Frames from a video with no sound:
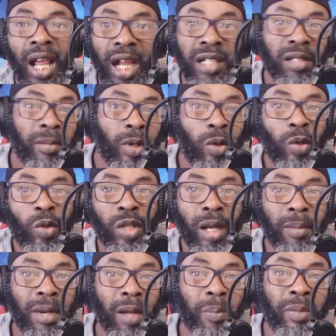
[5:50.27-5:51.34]
Are some of our
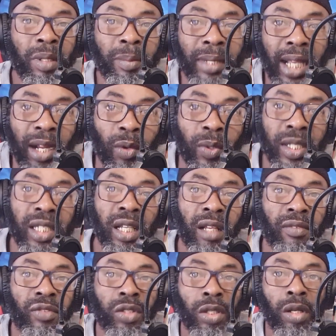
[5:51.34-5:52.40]
own black people like
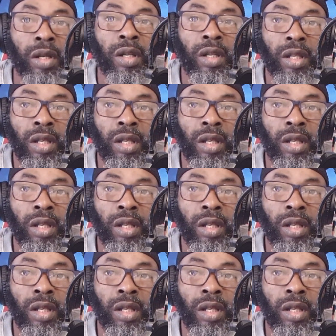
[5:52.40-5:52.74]
ourselves, so